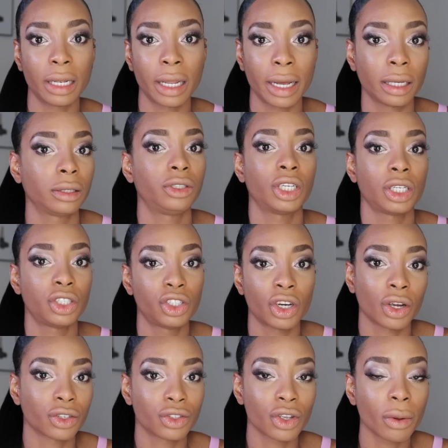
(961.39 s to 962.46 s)
like just
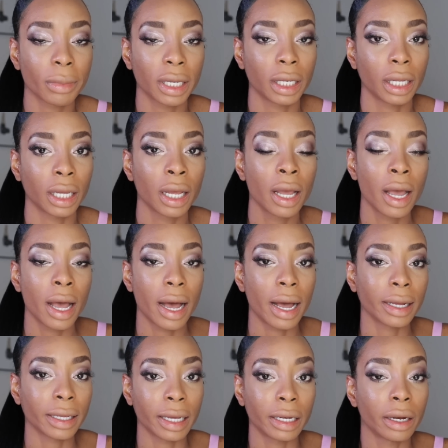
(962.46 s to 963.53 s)
drugstore money
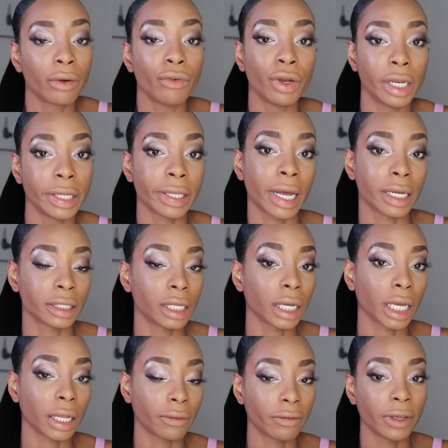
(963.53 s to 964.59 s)
and get a really nice
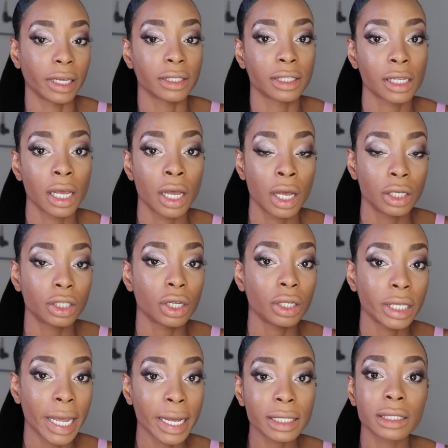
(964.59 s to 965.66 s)
looking face. So
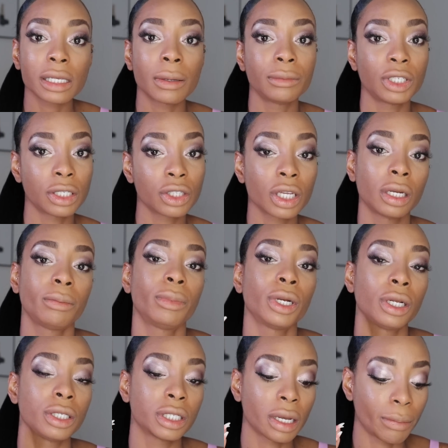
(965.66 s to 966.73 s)
next, I'm just gonna put
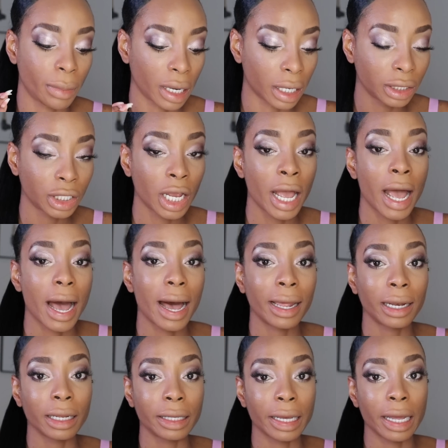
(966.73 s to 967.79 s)
on some blush,
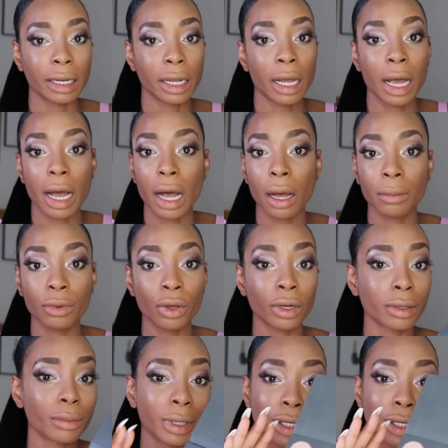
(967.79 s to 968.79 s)
and again I'm gonna be